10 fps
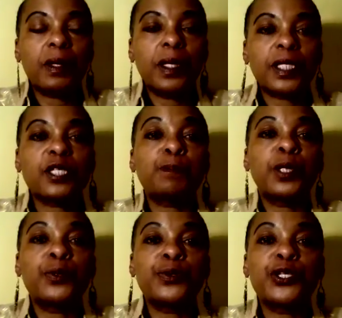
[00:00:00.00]

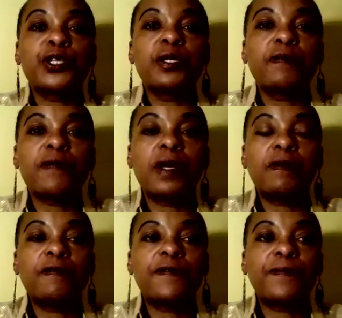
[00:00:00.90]
explosion
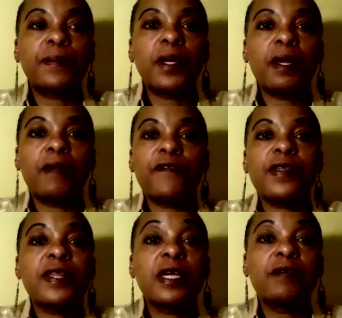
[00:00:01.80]
of
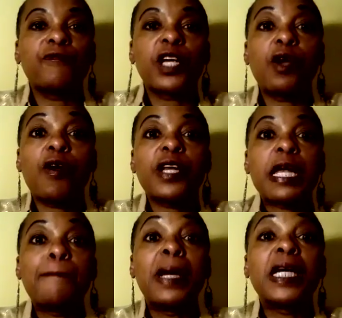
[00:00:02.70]
everything
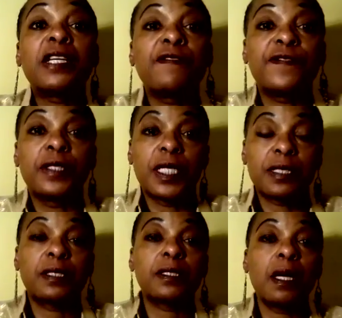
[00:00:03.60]
regarding
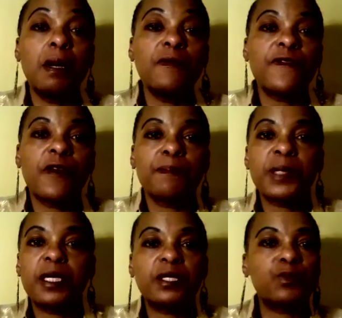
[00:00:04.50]
mindfulness has come from,
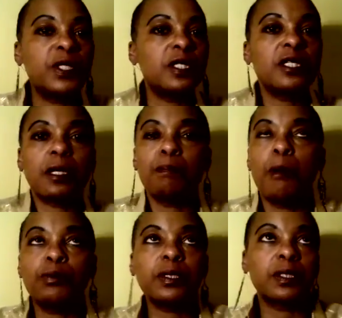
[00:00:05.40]
because we just
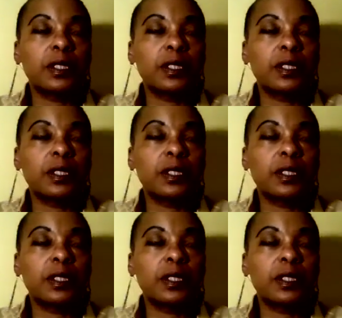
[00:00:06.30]
most of the